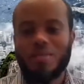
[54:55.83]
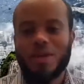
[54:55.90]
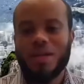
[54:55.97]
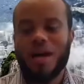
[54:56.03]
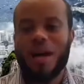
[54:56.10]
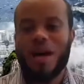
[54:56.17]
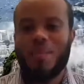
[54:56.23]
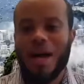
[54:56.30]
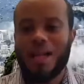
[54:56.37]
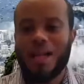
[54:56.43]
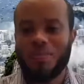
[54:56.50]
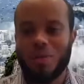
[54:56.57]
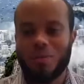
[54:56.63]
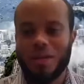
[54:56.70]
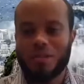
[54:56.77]
Amen. At
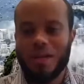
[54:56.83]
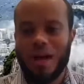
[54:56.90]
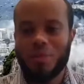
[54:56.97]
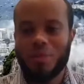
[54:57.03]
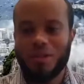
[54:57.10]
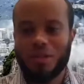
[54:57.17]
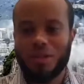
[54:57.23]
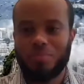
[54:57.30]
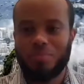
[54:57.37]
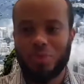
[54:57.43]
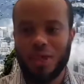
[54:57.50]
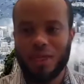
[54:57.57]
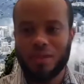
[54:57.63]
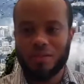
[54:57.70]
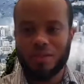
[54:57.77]
this moment in time, we're just going to
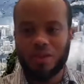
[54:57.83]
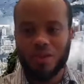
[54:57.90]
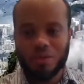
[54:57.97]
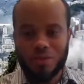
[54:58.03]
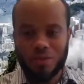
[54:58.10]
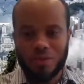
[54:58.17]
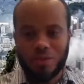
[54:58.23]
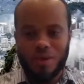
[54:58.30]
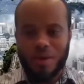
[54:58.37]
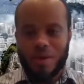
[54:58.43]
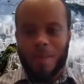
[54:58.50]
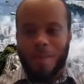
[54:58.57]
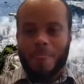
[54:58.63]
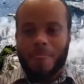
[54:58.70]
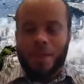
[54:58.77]
pray to close.
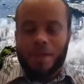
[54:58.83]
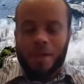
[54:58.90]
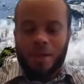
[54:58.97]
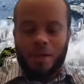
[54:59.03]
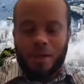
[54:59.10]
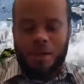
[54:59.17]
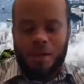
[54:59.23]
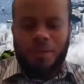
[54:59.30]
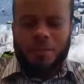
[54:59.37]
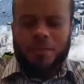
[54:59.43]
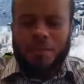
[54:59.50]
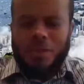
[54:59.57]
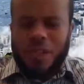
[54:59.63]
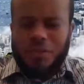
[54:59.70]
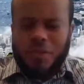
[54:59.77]

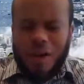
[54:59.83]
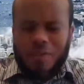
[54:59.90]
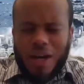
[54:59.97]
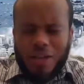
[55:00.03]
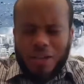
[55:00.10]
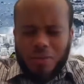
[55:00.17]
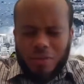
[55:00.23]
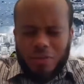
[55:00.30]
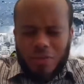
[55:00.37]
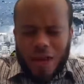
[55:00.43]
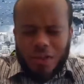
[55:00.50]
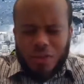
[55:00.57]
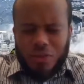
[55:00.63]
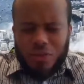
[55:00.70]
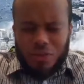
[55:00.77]
If Baba, I just want to
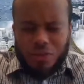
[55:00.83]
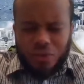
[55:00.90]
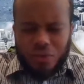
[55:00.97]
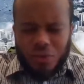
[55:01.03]
thank you